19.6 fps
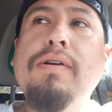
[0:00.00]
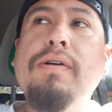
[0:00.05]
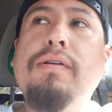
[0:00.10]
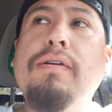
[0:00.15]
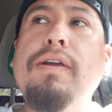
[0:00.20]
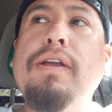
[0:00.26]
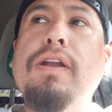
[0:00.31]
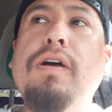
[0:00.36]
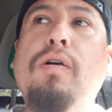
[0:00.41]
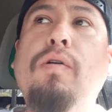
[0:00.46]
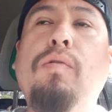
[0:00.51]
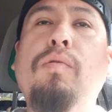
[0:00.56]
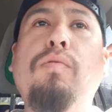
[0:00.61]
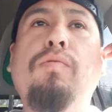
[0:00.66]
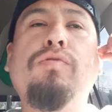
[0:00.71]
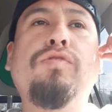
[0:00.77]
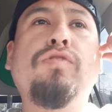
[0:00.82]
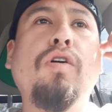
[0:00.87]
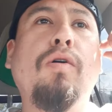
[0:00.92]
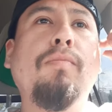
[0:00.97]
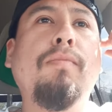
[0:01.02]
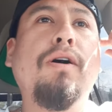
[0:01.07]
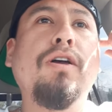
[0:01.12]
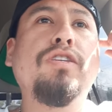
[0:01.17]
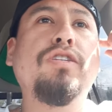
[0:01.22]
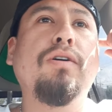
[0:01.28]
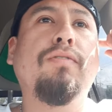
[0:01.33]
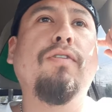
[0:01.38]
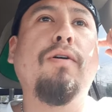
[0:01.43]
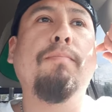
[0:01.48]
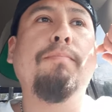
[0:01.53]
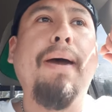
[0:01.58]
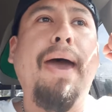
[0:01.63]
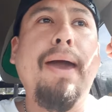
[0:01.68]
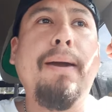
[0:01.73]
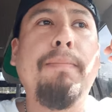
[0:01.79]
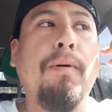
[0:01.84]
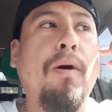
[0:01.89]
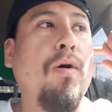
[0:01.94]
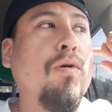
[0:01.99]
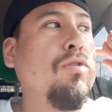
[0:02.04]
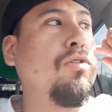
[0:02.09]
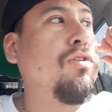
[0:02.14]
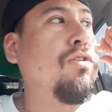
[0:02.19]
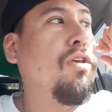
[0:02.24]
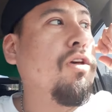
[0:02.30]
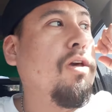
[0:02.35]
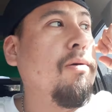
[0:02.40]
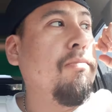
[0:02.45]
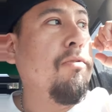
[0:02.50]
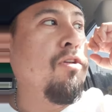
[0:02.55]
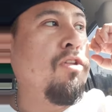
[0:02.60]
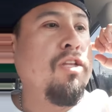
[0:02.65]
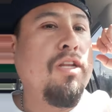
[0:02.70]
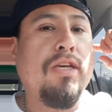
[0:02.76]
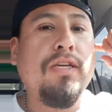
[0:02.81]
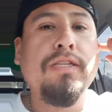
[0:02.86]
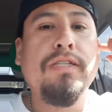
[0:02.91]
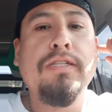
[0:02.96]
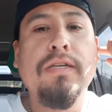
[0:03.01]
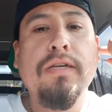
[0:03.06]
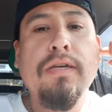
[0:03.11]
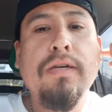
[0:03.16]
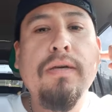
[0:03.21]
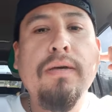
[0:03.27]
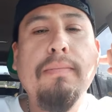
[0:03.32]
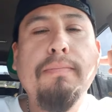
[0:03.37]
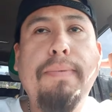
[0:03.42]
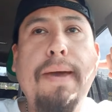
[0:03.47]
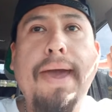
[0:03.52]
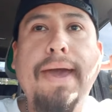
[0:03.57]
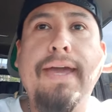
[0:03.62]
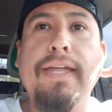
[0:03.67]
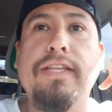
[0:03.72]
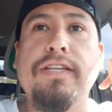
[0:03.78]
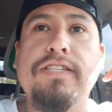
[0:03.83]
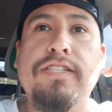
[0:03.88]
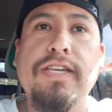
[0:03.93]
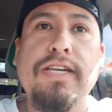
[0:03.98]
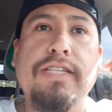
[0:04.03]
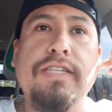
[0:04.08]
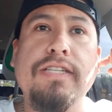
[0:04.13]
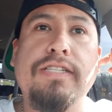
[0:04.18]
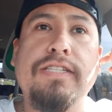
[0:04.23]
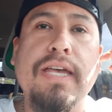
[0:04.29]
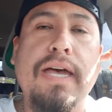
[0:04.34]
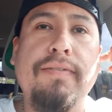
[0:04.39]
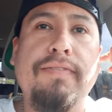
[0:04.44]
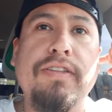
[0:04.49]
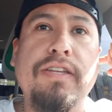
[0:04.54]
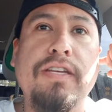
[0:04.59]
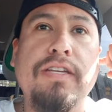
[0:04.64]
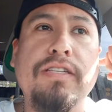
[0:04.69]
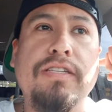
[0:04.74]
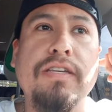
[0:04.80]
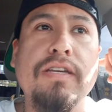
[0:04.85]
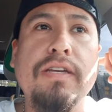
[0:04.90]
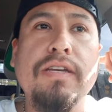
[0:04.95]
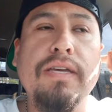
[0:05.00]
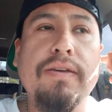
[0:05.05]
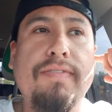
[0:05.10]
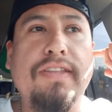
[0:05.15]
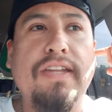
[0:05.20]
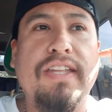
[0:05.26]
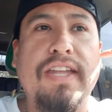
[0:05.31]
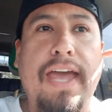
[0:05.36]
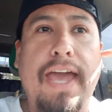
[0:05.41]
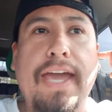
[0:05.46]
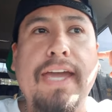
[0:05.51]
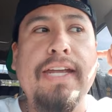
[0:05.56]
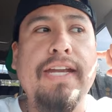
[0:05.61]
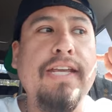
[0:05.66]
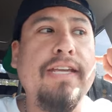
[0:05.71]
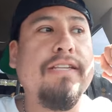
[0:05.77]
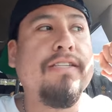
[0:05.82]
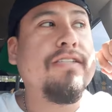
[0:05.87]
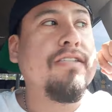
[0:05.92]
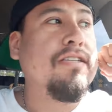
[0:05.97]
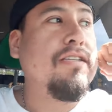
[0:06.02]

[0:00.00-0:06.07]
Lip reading: you know, so much of a backbone to the communities back in the 60s, 70s, even in the 80s.